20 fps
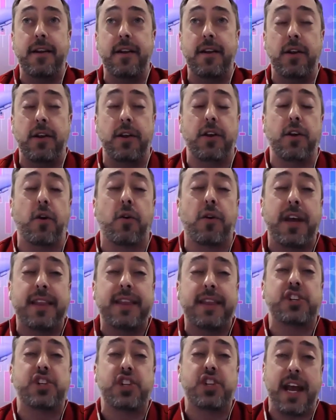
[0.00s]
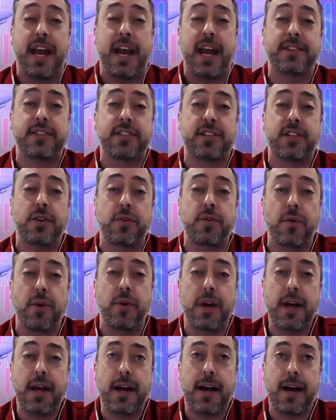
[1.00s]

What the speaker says: you'll get the chance to